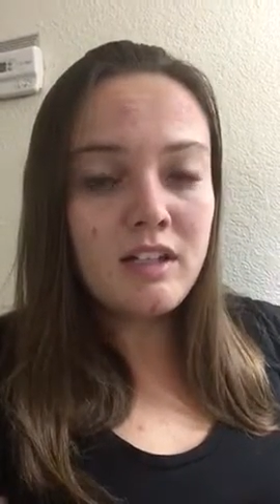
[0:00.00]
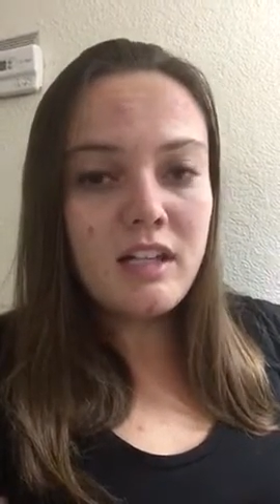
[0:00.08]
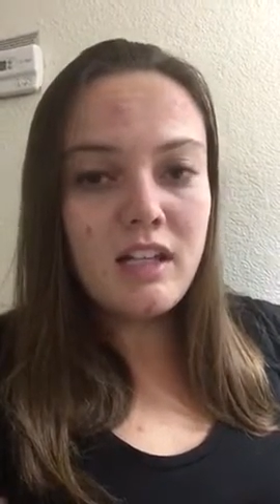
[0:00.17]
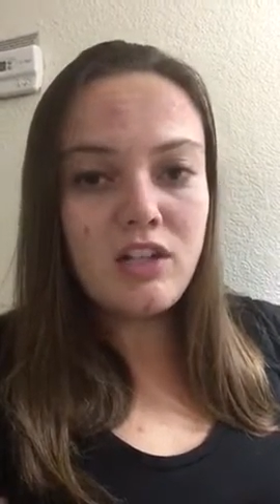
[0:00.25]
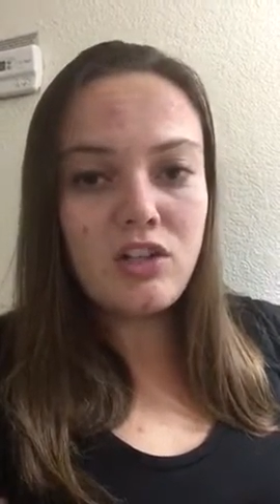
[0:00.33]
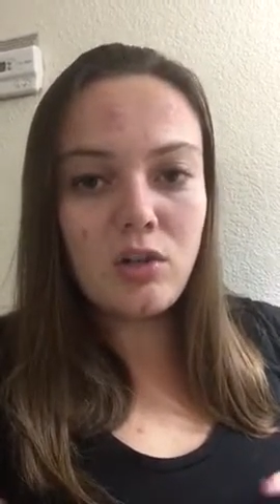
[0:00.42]

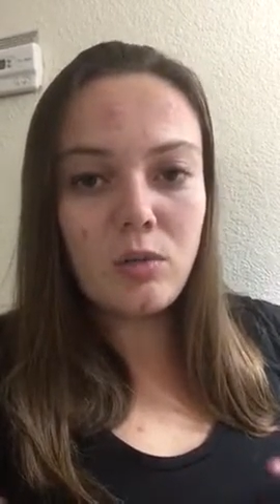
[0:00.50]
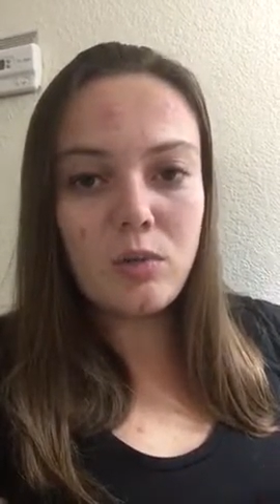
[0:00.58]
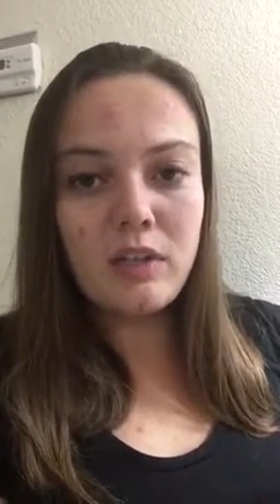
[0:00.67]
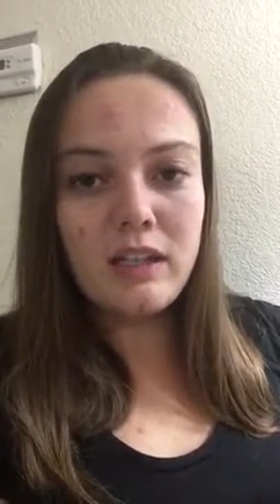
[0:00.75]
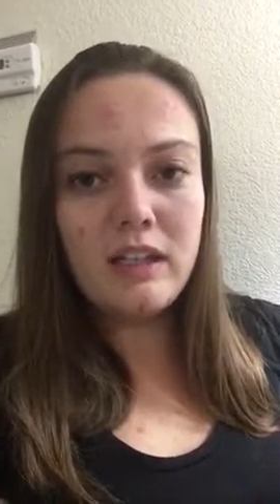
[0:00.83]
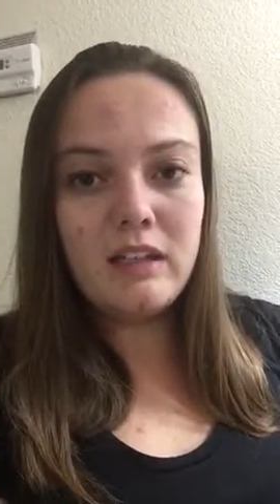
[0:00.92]
teach a
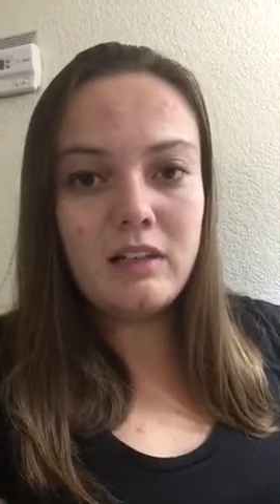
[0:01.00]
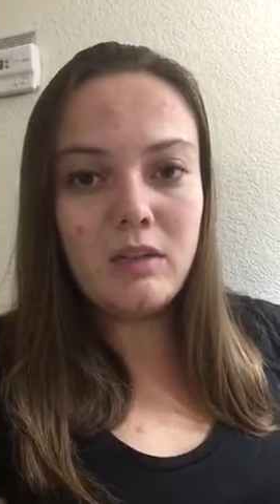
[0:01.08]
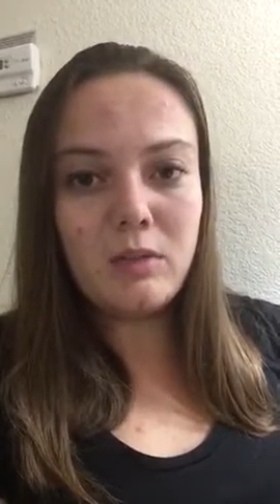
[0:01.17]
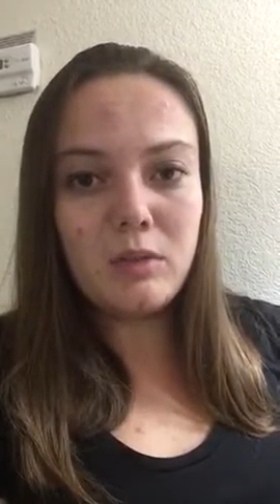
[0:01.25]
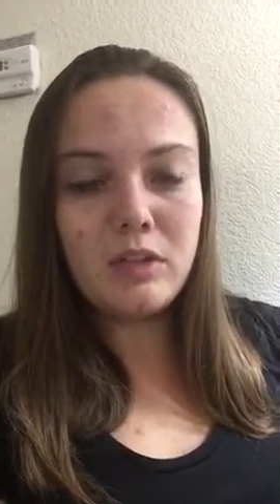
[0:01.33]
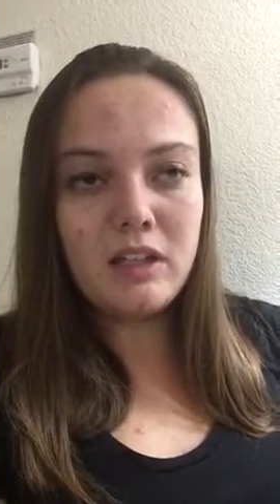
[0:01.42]
really
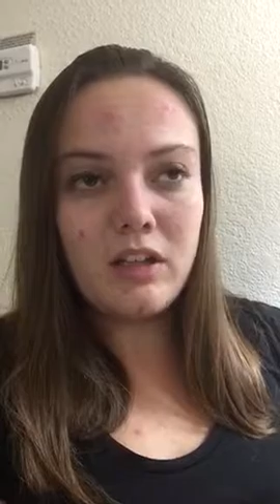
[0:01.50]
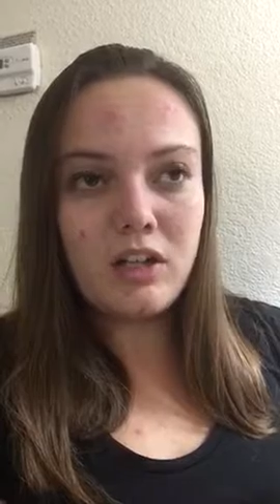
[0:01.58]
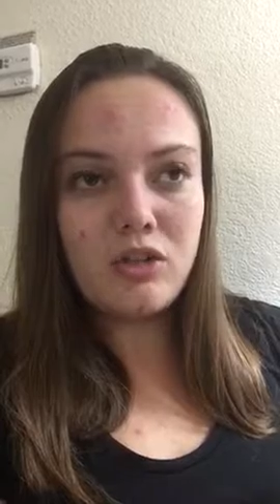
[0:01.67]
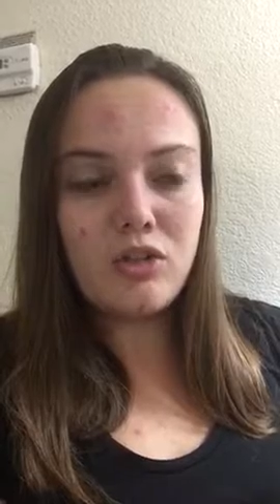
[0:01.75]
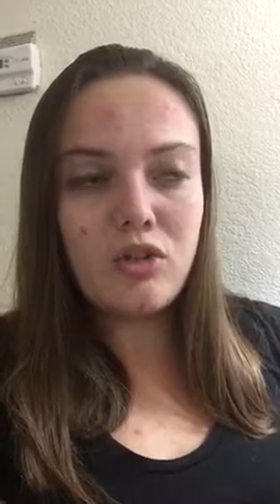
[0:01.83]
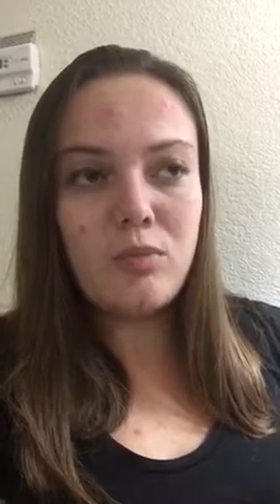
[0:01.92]
a really
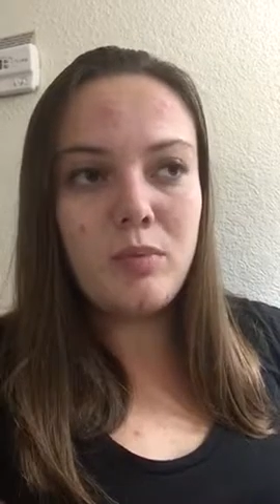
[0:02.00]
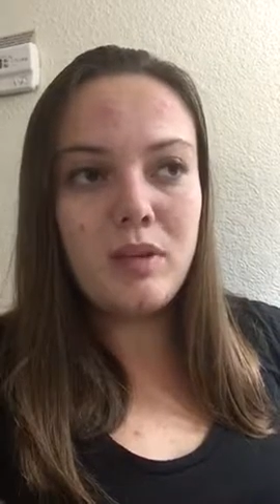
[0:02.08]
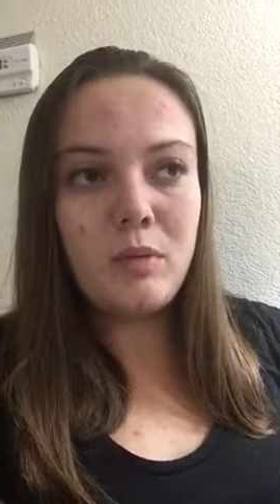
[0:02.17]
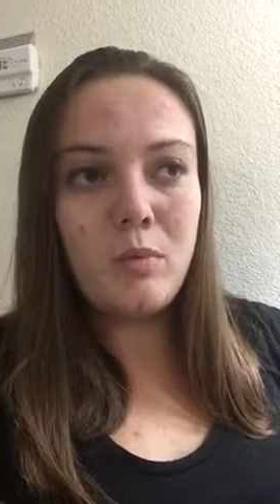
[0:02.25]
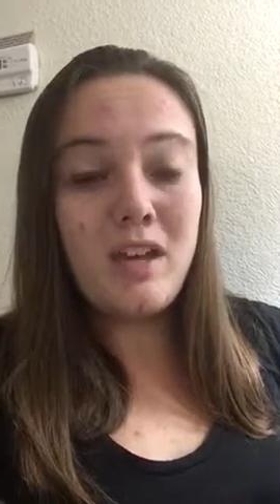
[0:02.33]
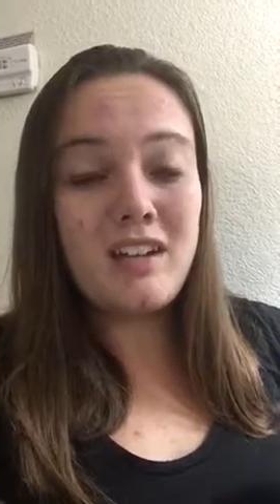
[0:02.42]
large group
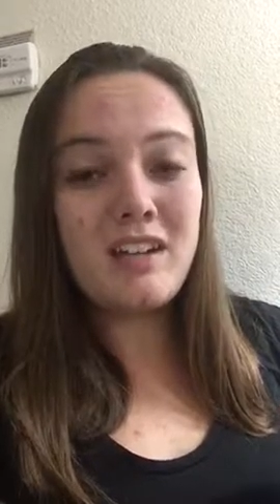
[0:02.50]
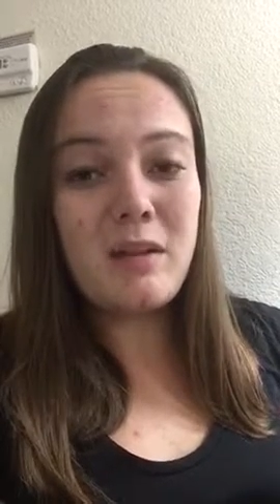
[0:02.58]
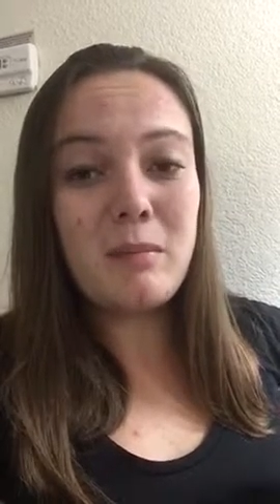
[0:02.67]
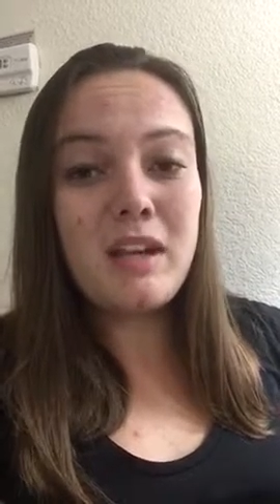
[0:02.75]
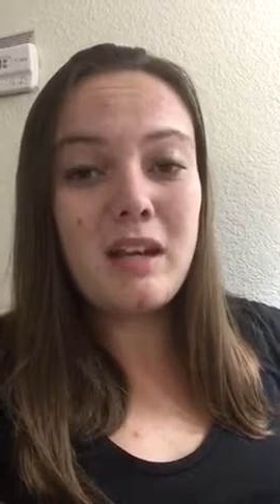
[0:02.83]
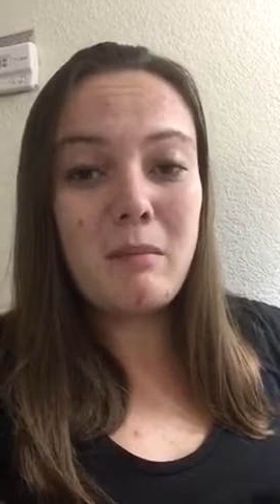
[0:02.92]
and we ended
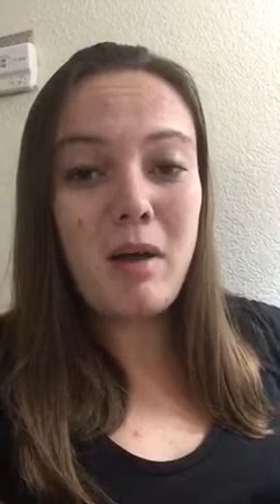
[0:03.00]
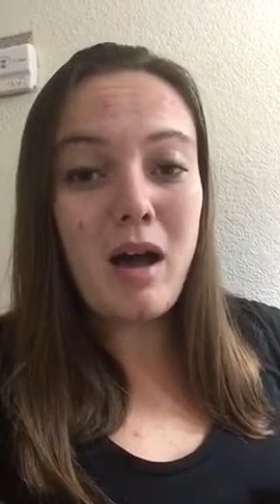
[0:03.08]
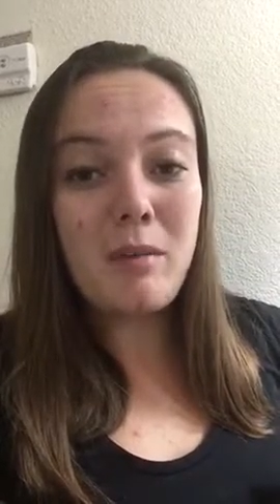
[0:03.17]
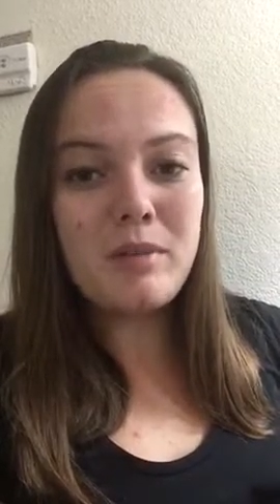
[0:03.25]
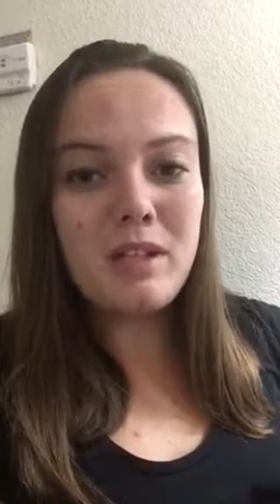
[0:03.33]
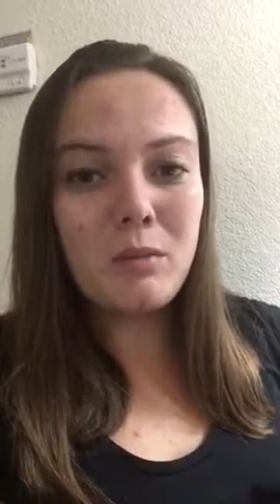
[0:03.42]
up getting
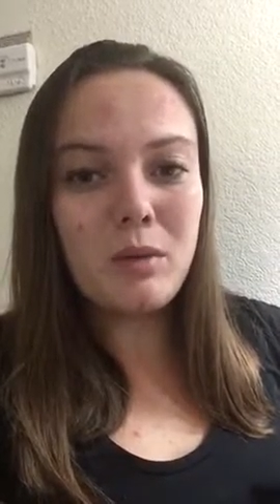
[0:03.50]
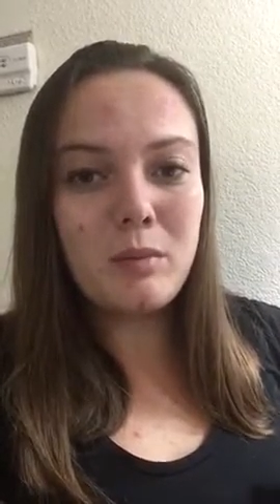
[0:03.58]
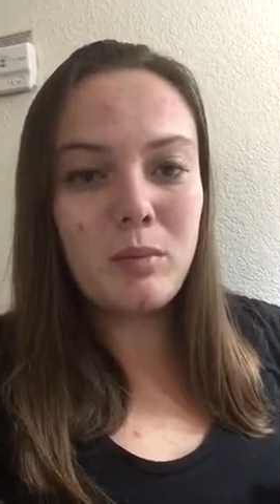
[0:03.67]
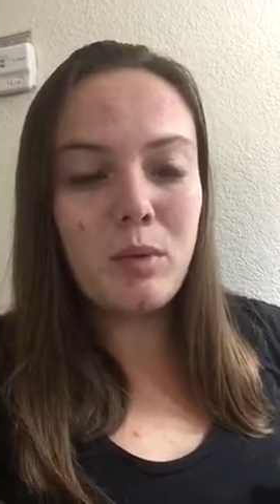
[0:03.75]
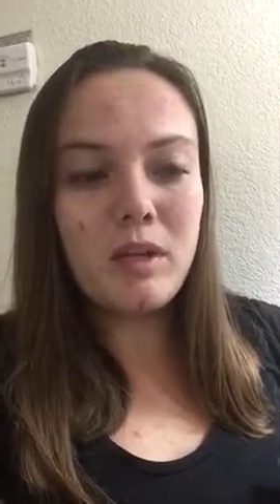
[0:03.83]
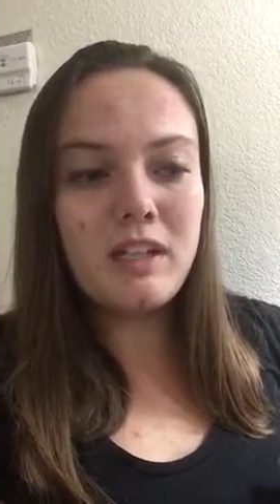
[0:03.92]
mobbed at
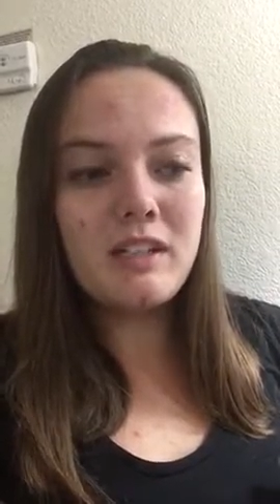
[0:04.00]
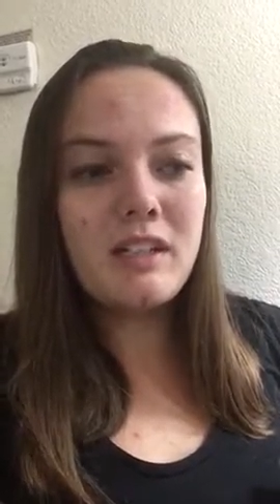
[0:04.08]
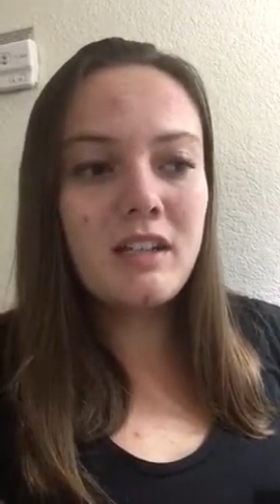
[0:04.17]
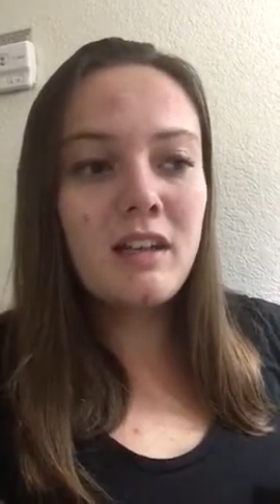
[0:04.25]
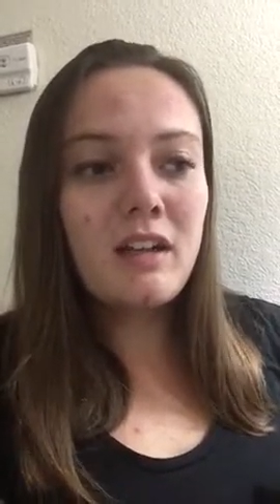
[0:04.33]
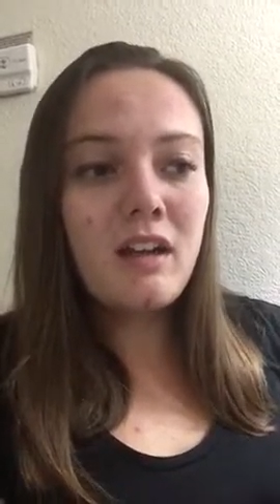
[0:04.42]
one point.